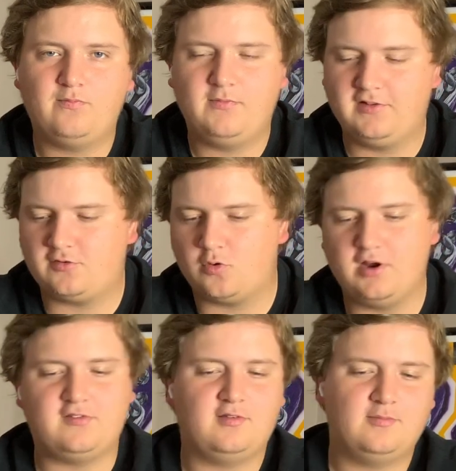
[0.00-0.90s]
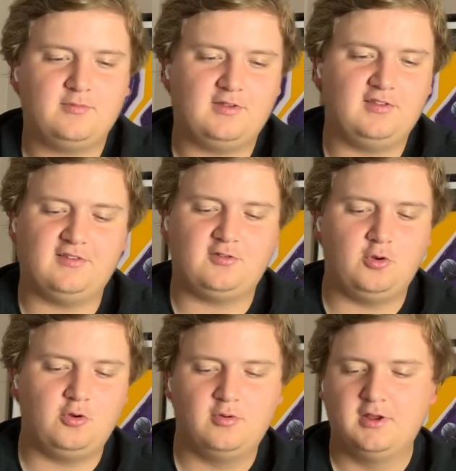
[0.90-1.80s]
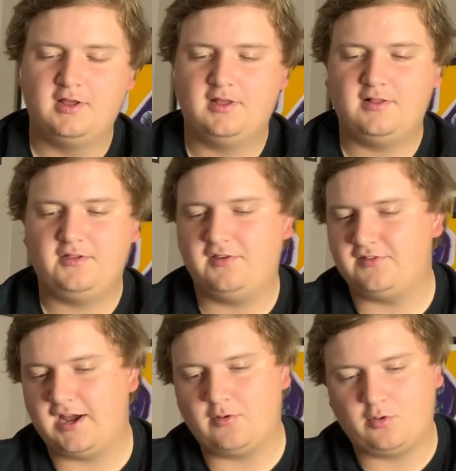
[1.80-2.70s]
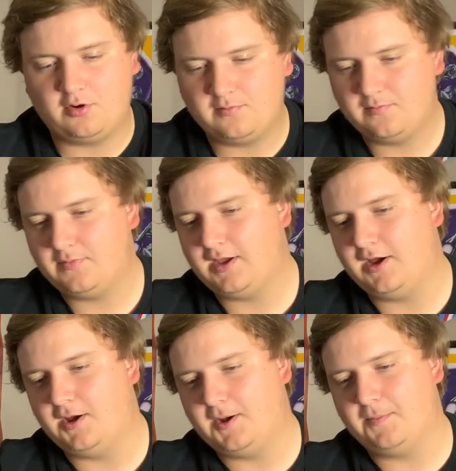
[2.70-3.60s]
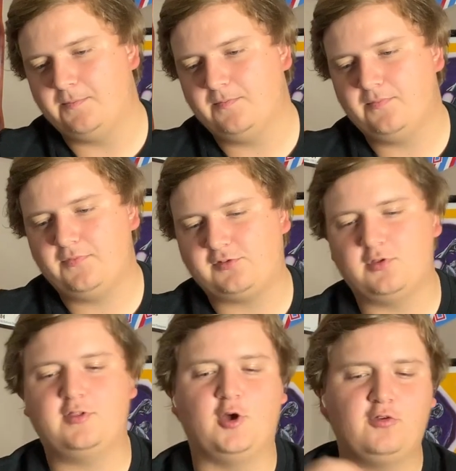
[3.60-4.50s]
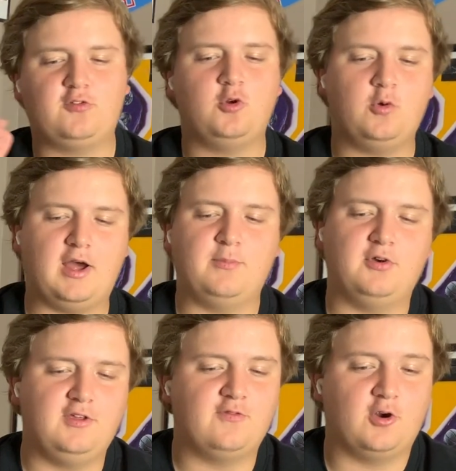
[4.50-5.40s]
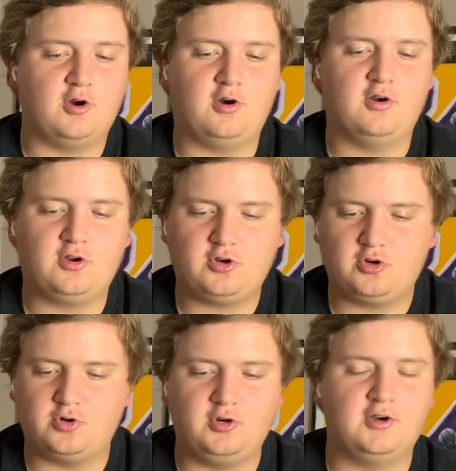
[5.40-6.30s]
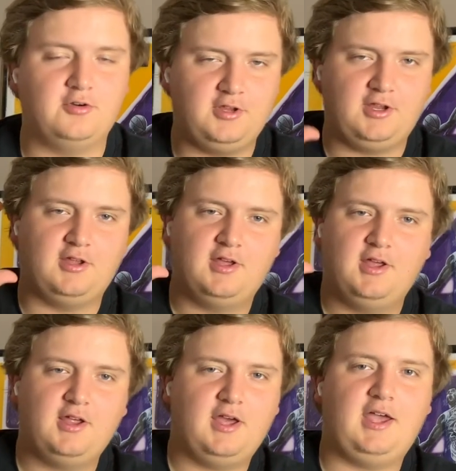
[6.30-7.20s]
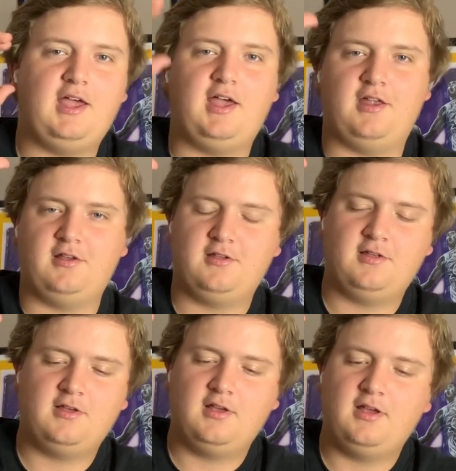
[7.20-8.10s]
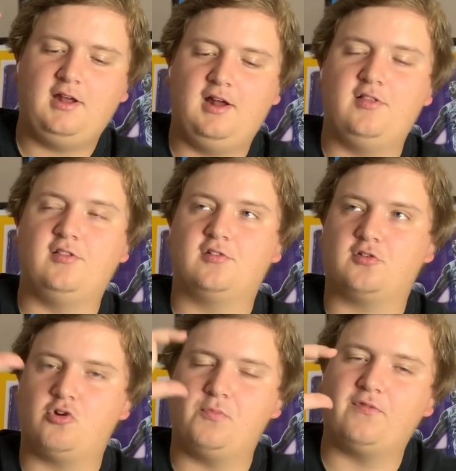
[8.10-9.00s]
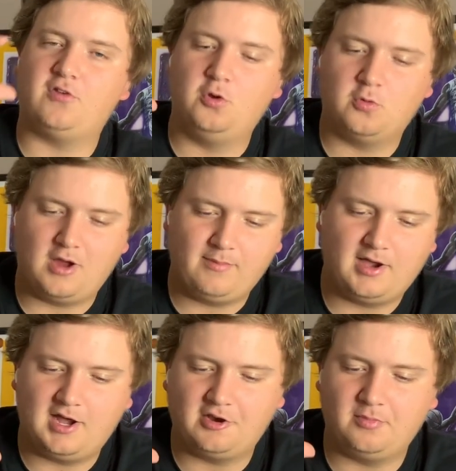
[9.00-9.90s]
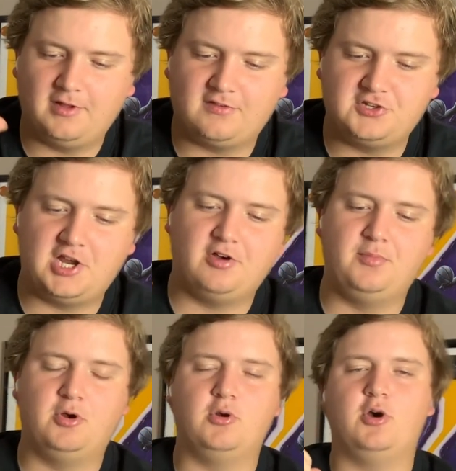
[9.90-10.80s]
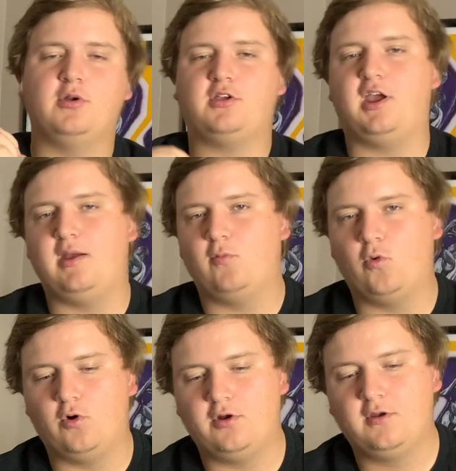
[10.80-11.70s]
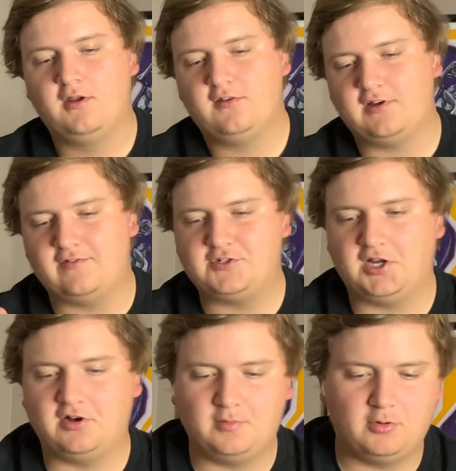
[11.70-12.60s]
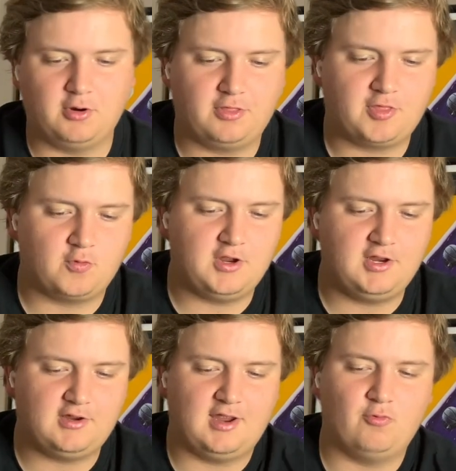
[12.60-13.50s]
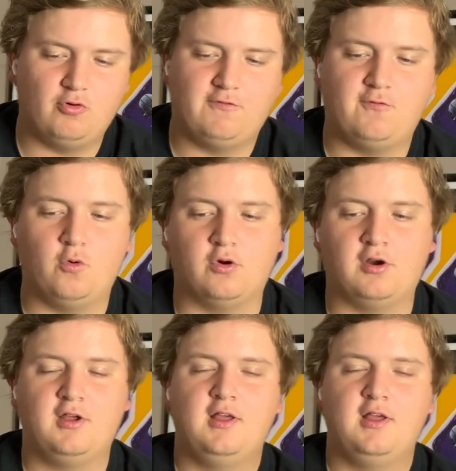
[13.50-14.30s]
It's crazy. This dude is not real. So those two, I believe, are clearly ahead. And then there's a group of 2 right behind them. That's Jalen Milroe and Cam Ward. So I have Jalen Milroe 3, Cam Ward 4.